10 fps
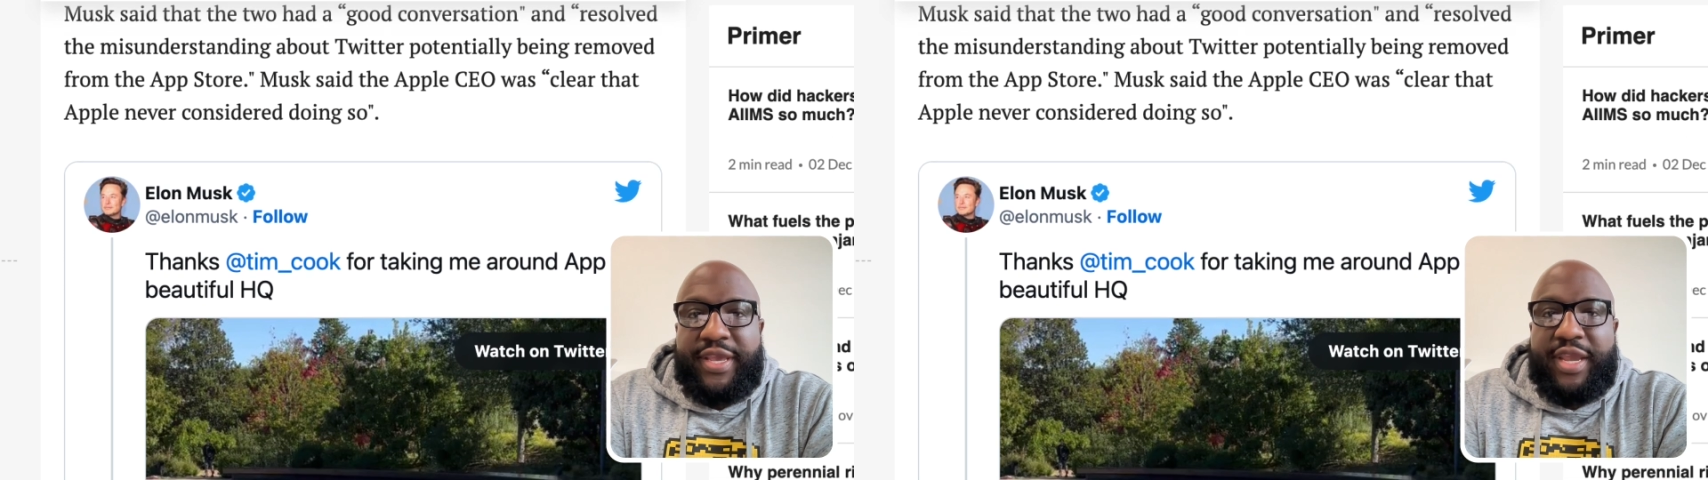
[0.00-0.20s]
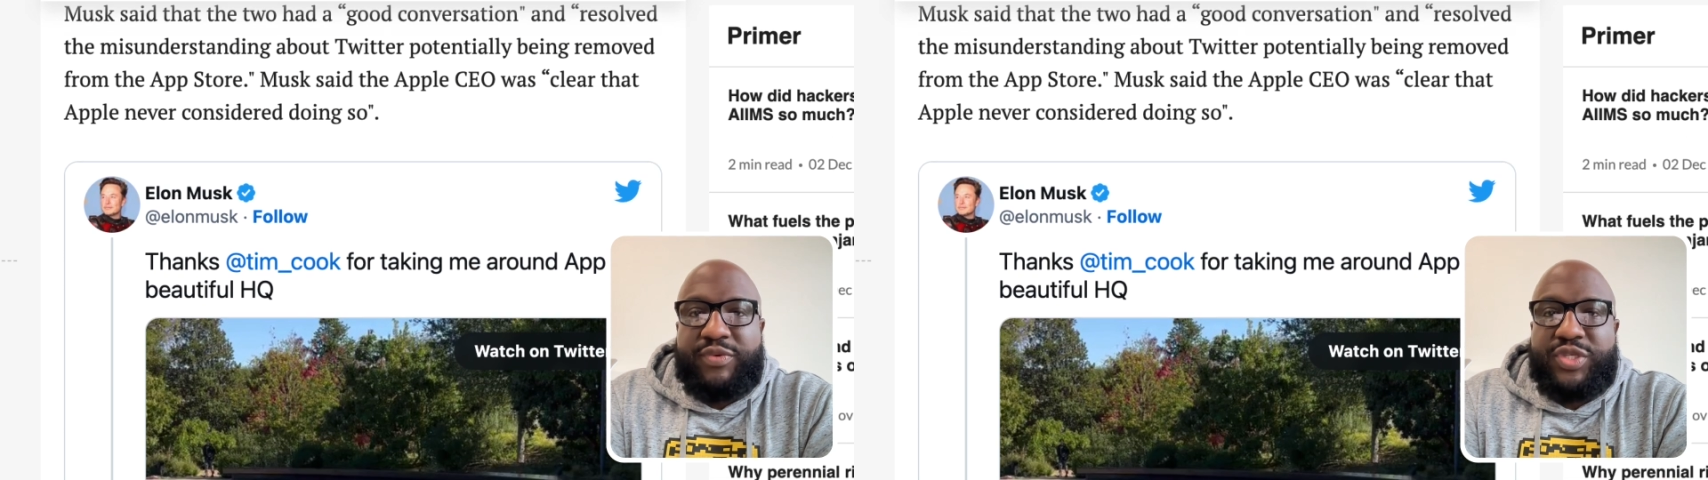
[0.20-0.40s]

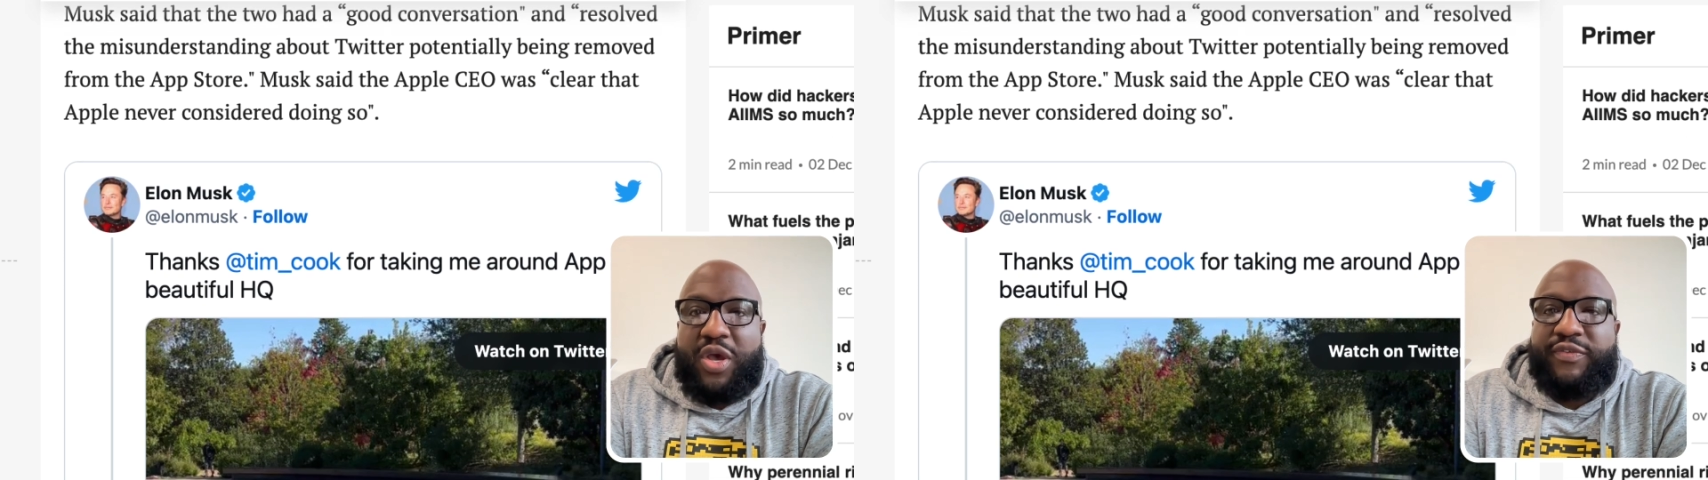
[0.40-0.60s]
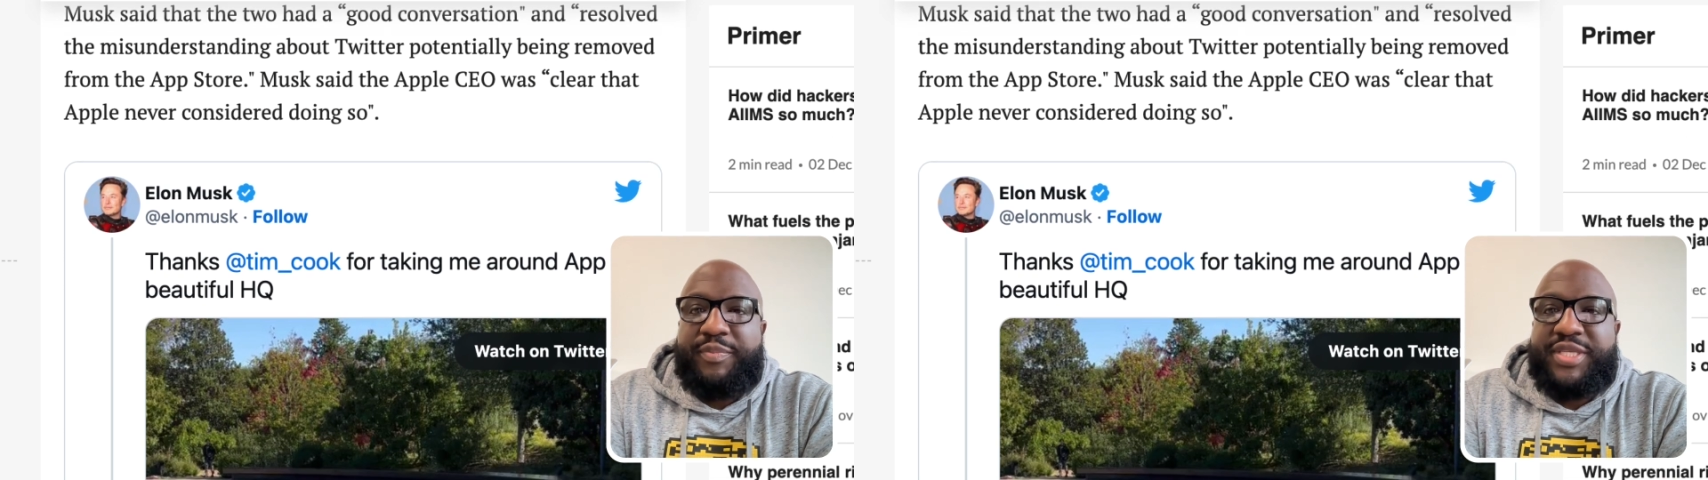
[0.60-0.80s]
and
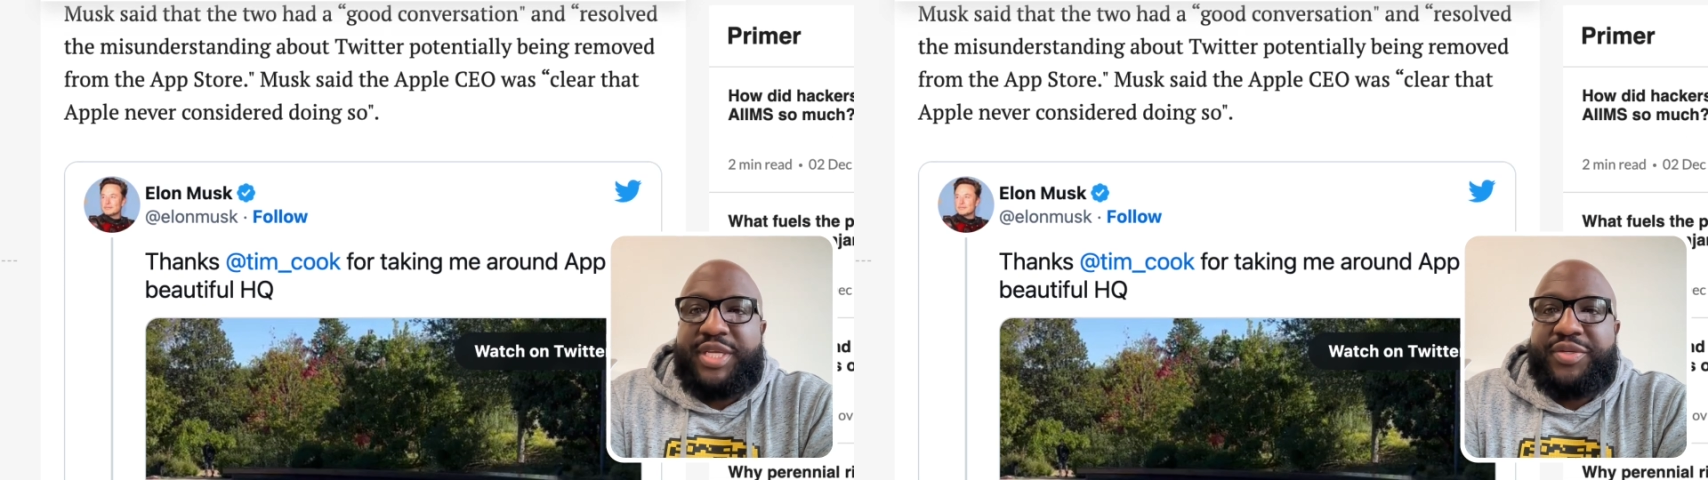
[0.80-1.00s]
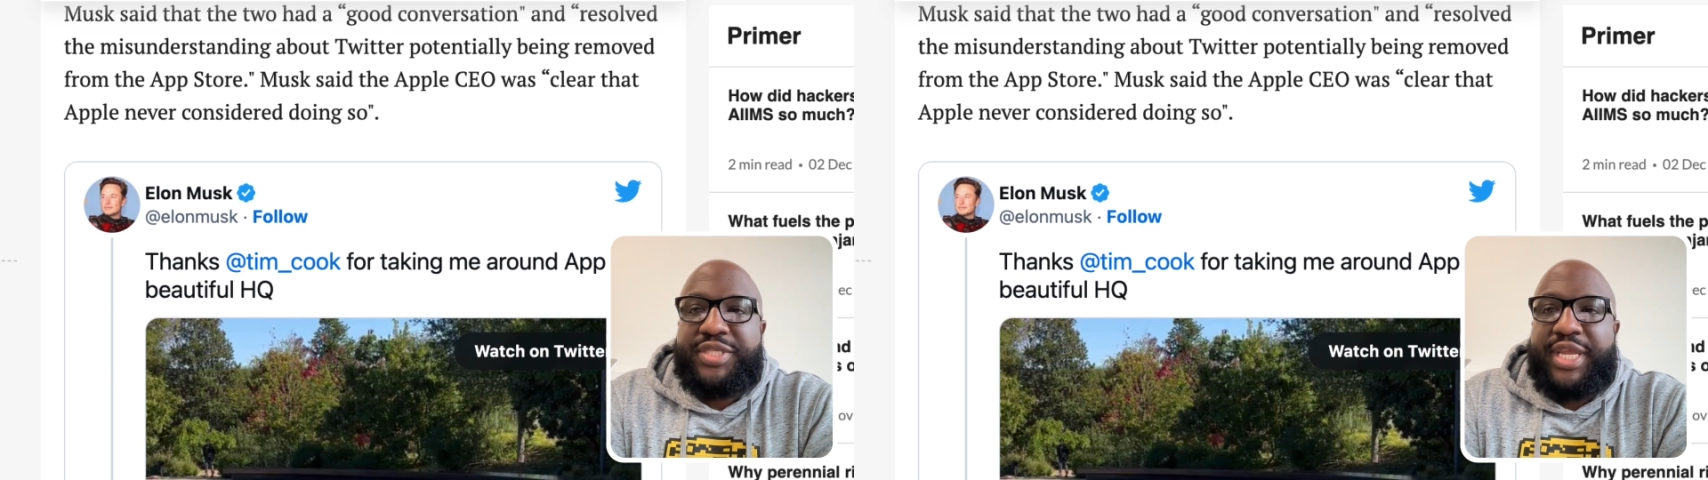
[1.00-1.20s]
resolved the
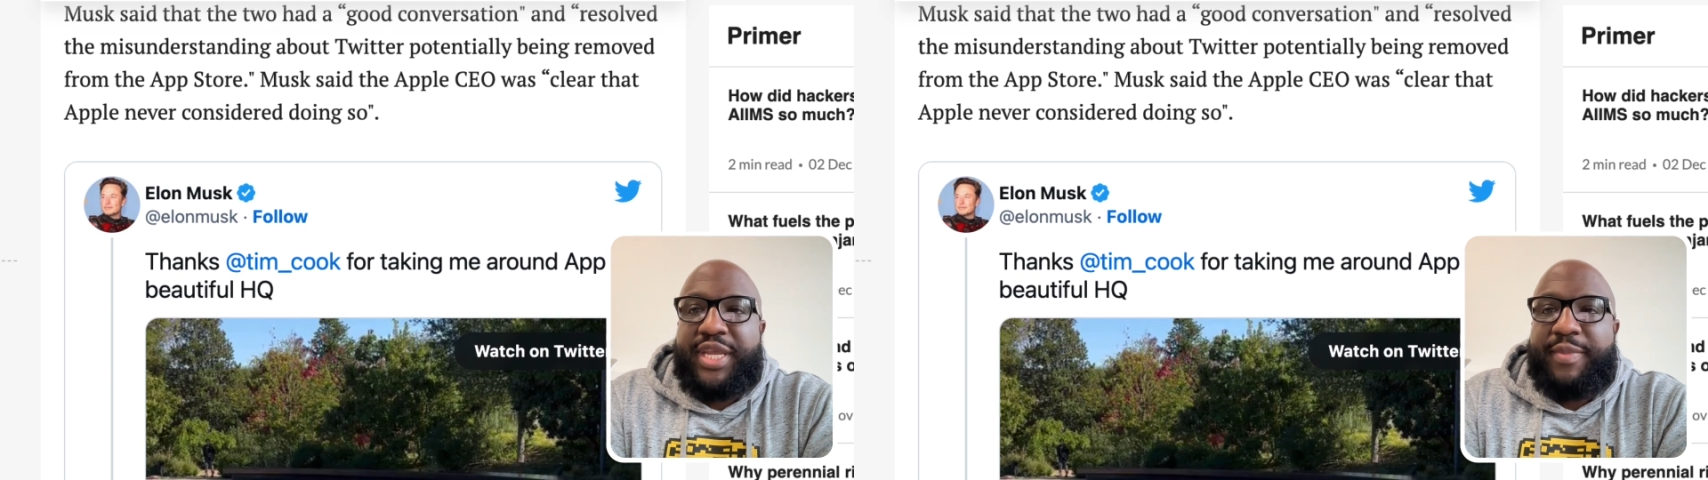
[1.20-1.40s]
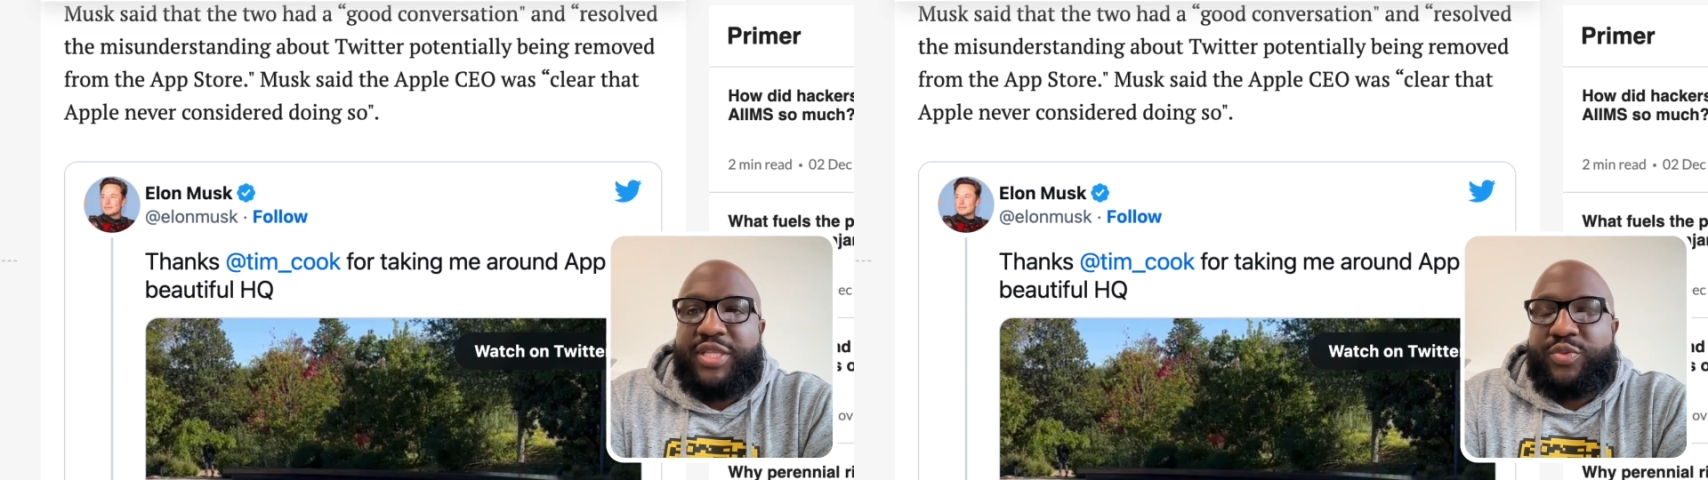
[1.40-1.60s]

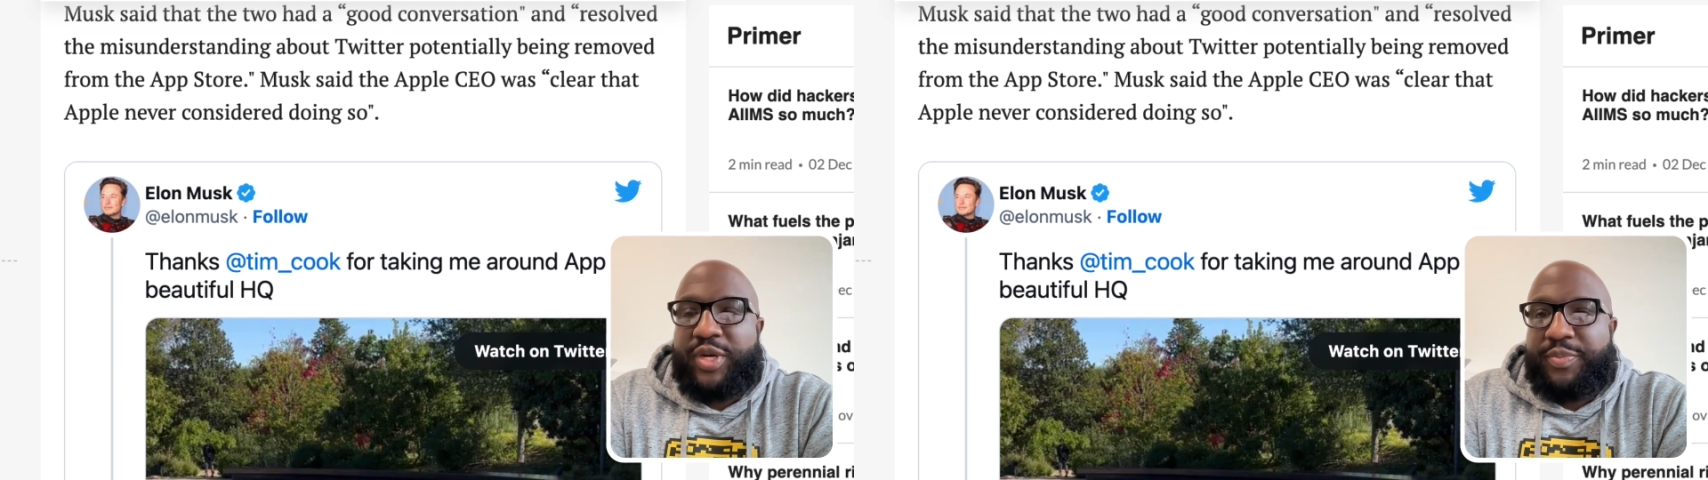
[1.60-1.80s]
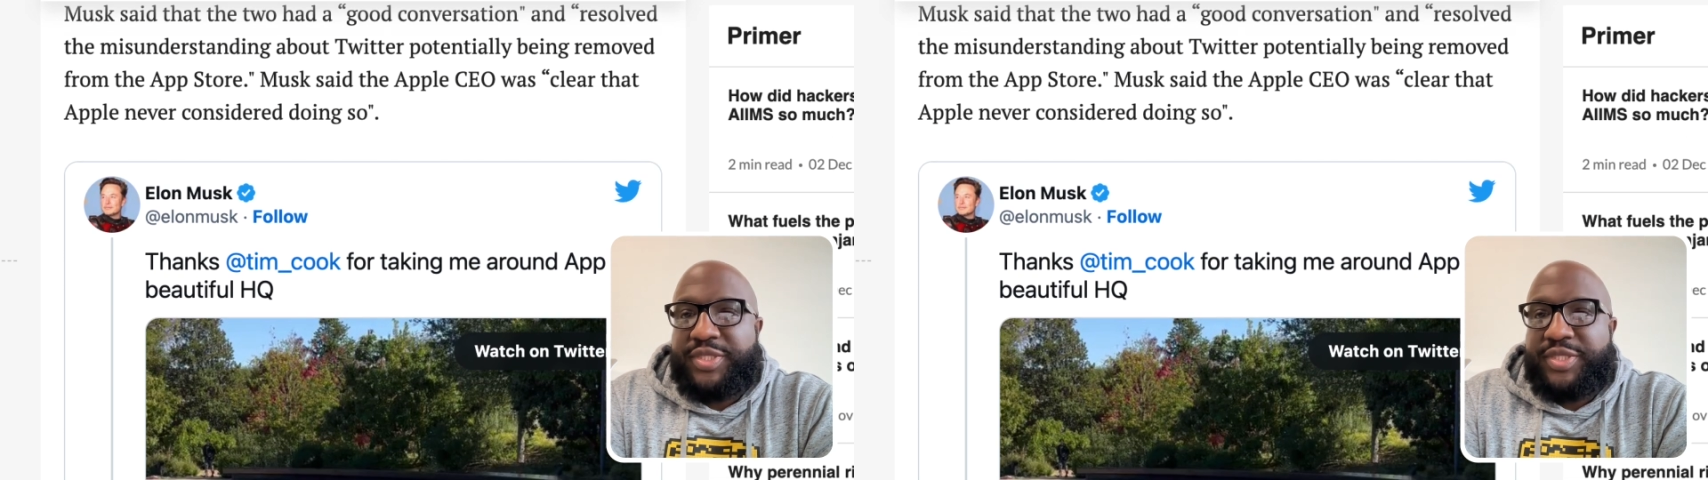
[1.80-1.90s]
misunderstanding about Twitter